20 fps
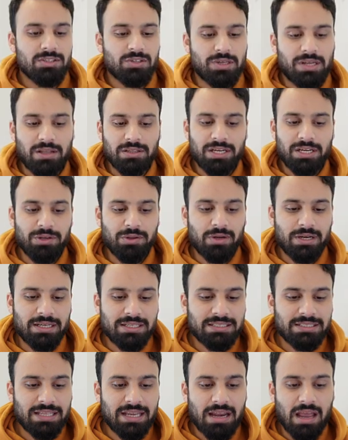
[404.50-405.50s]
so now that you
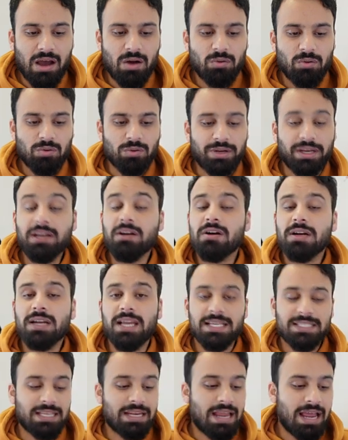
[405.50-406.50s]
understand how to
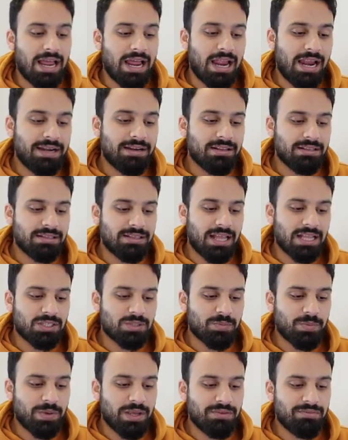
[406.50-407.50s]
recognize an ad,
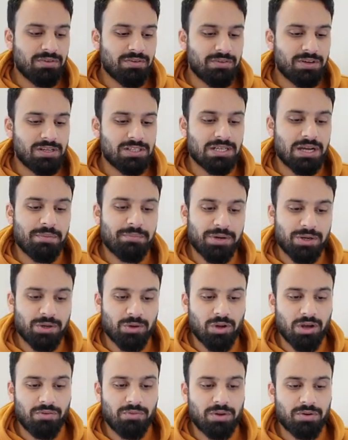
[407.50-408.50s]
that's when we will jump
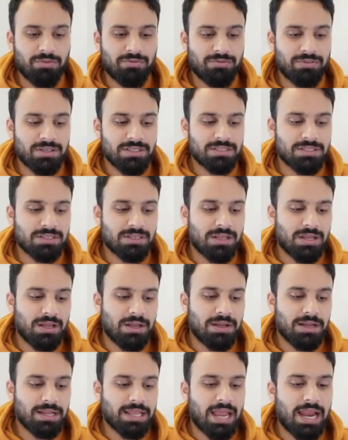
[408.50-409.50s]
into our first
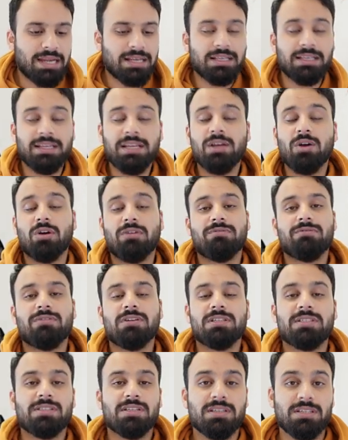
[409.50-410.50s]
uh, category or
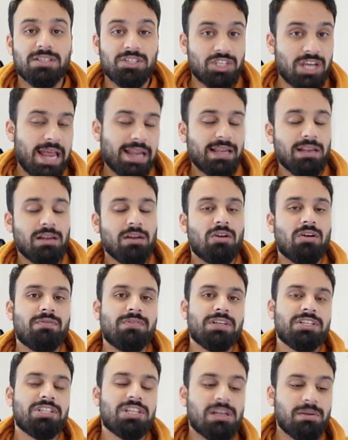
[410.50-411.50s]
first channel of
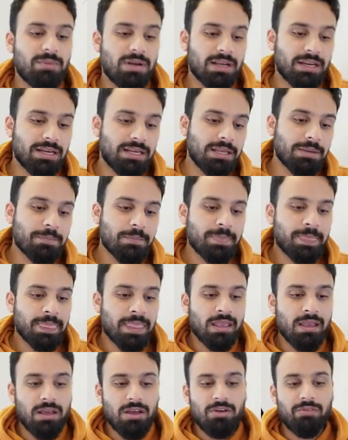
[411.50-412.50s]
digital marketing,
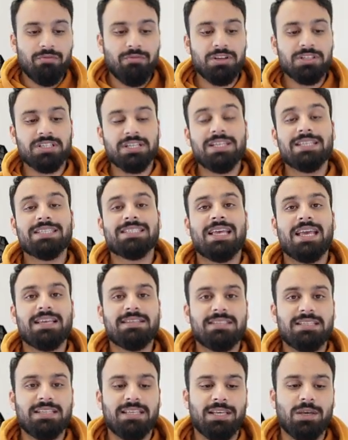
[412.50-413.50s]
which is
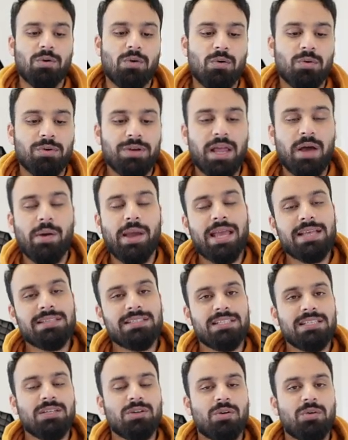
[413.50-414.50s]
SEO. Now,
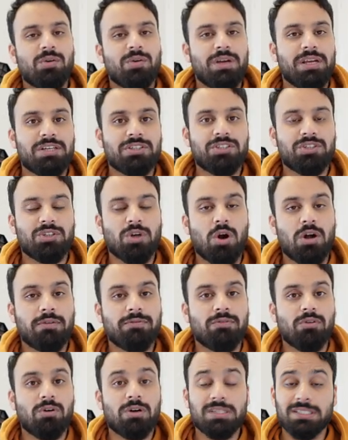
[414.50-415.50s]
SEO is short
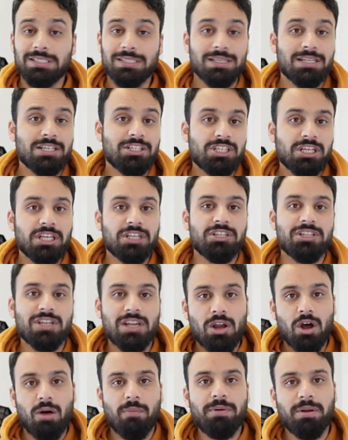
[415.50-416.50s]
for search engine
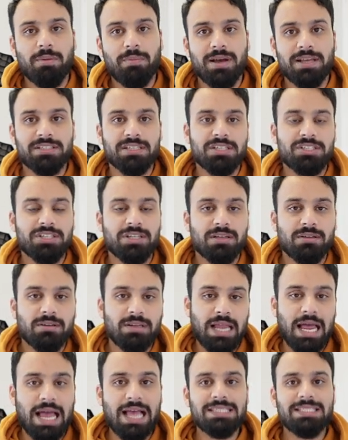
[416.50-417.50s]
optimization.
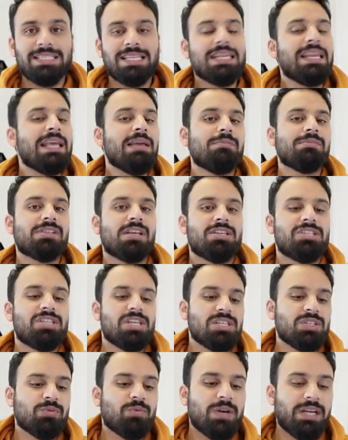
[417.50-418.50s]
As the name
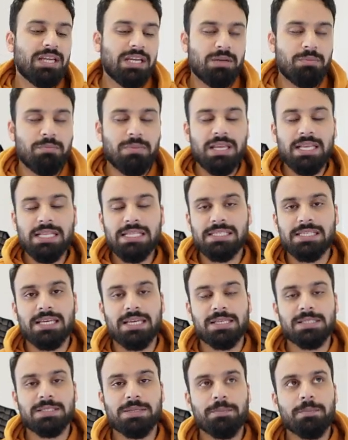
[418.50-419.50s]
suggests, what it means
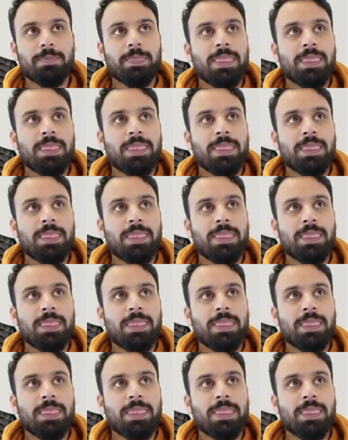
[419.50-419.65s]
is